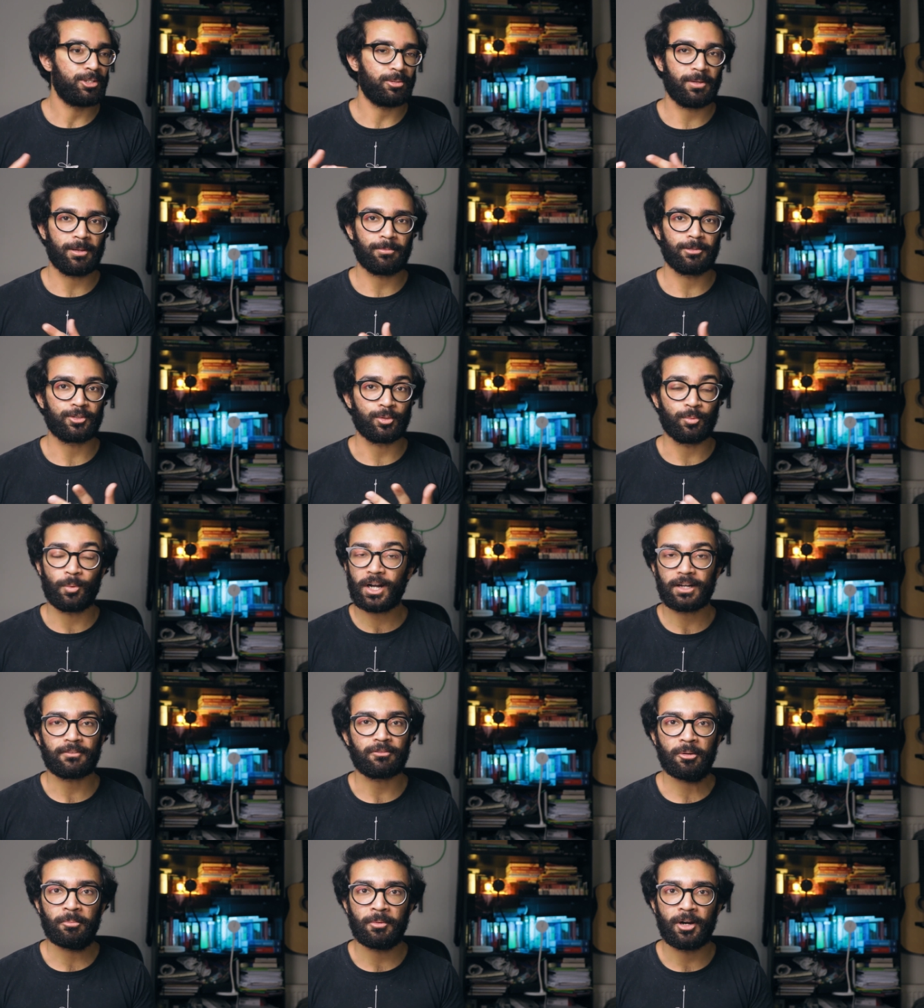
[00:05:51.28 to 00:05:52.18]
to be able to
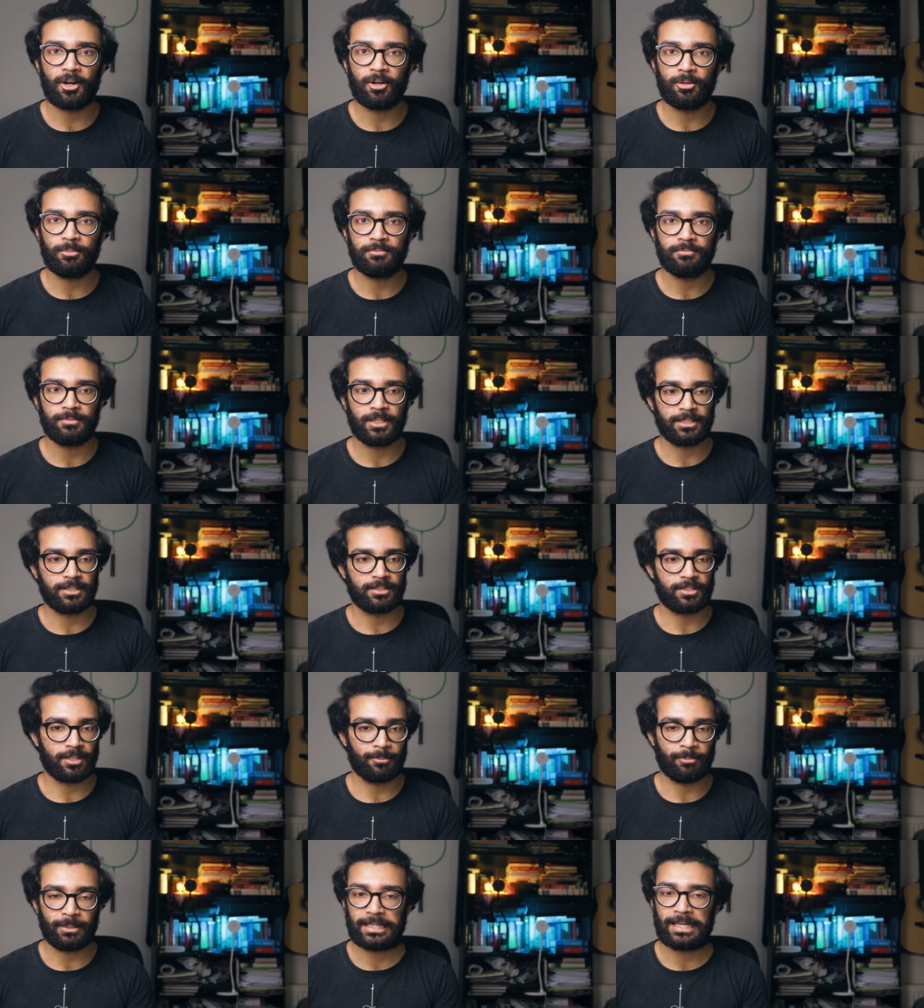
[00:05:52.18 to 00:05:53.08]
work from home, and
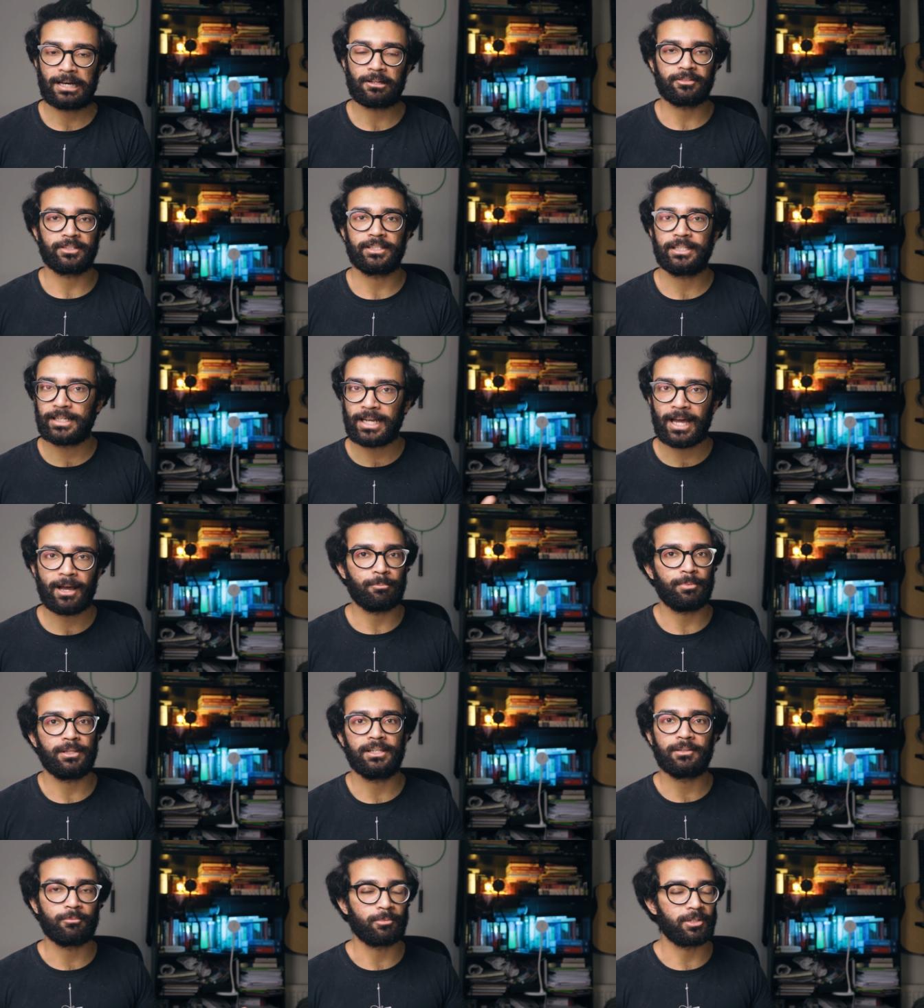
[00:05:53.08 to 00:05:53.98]
to be healthy and
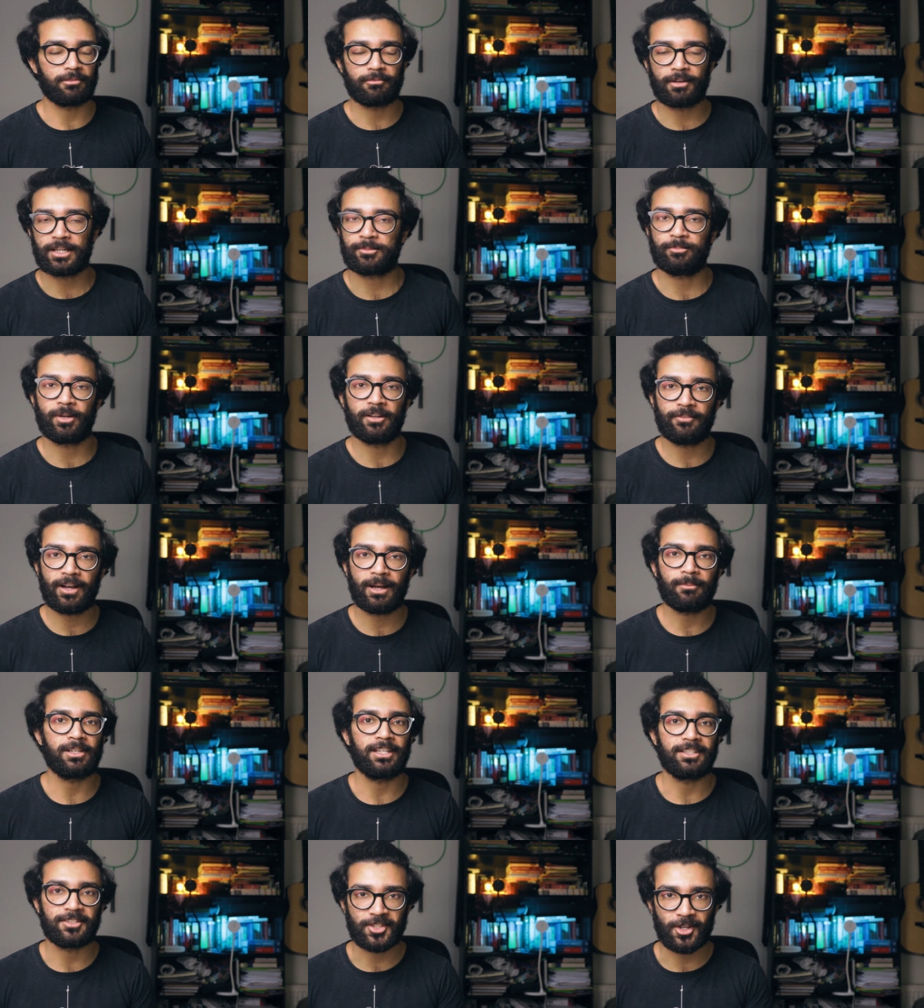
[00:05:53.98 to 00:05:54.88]
happy and with the rest of my
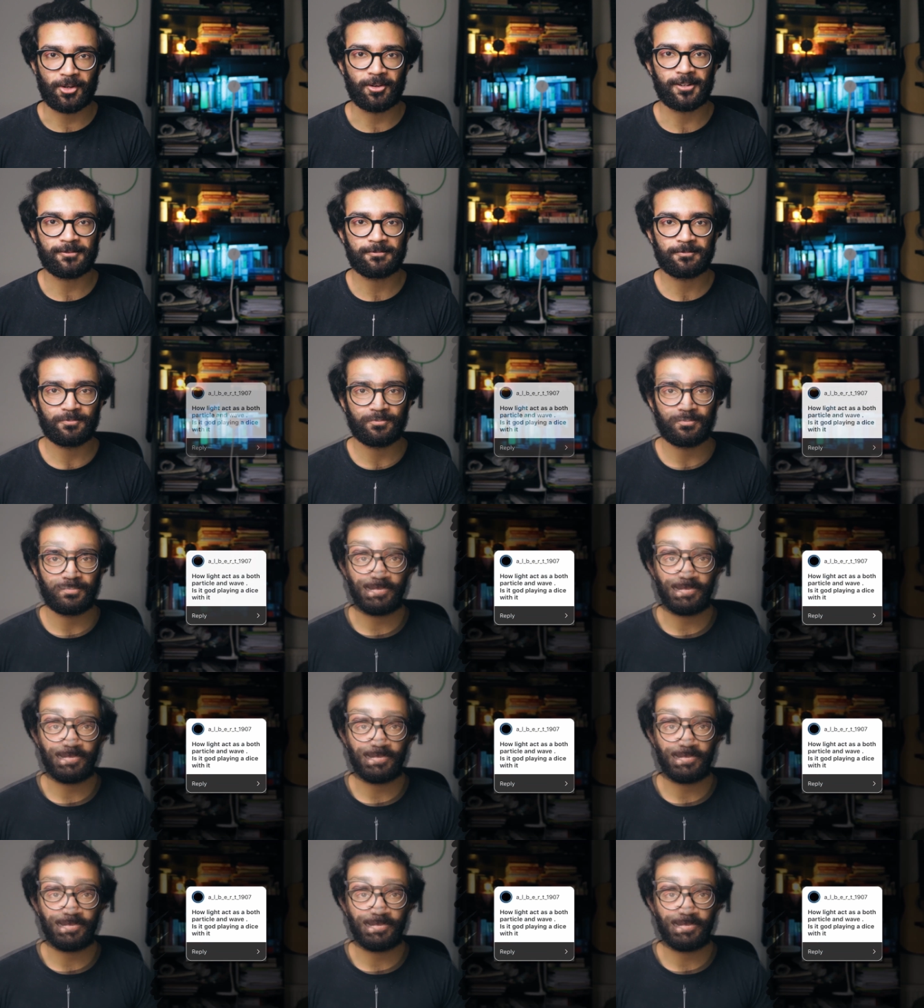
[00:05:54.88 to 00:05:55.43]
family and so on.